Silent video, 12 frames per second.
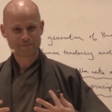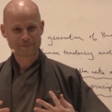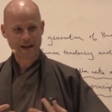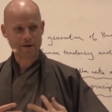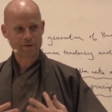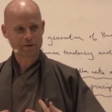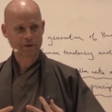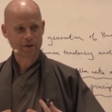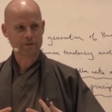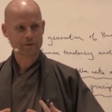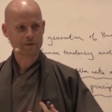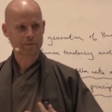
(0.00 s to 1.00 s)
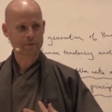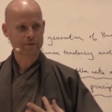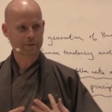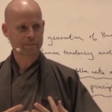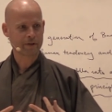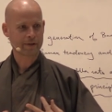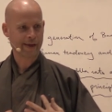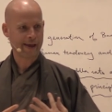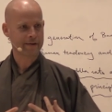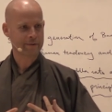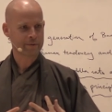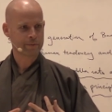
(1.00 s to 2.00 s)
I always try to look when somebody's
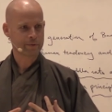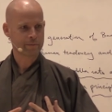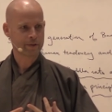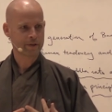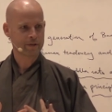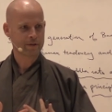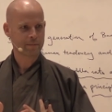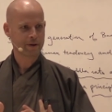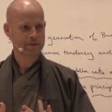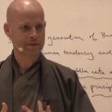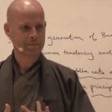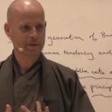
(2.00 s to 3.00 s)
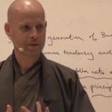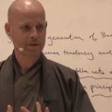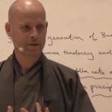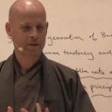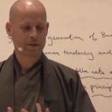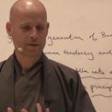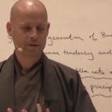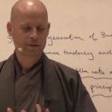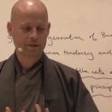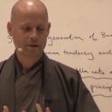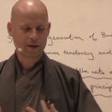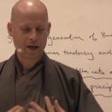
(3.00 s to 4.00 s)
angry with me about something,
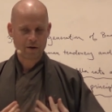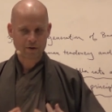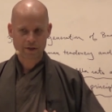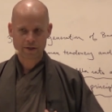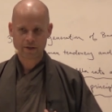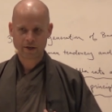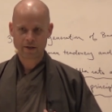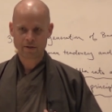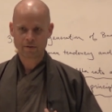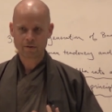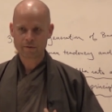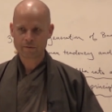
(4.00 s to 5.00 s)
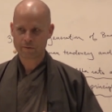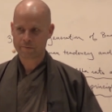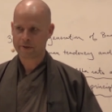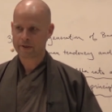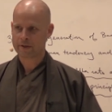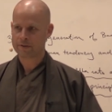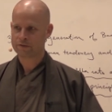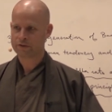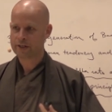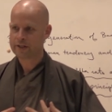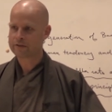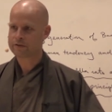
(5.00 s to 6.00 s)
how can I learn from it and
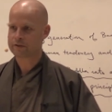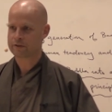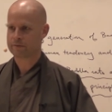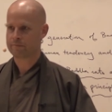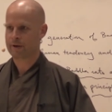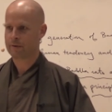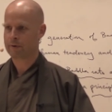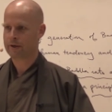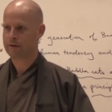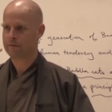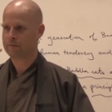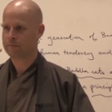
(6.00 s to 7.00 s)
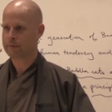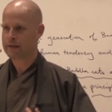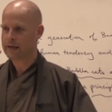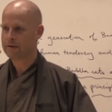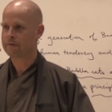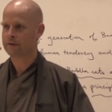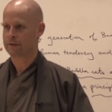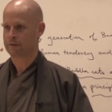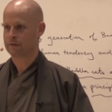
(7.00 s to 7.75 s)
change my way of behaving